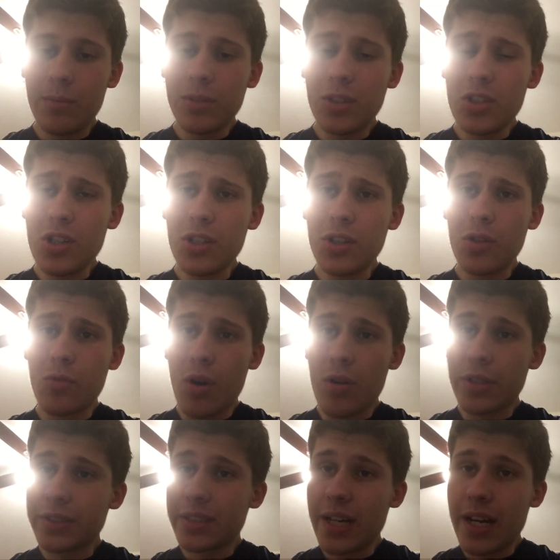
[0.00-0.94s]
there's nothing
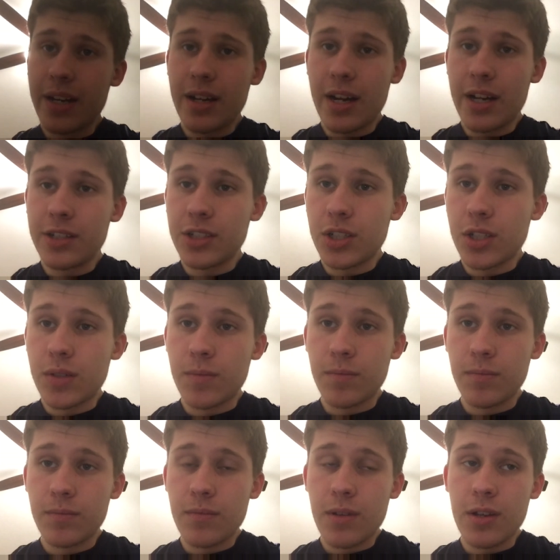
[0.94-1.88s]
wrong with that. I just
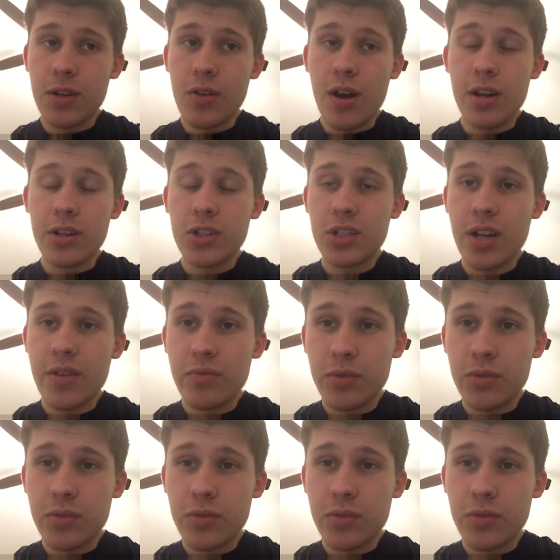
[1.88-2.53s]
have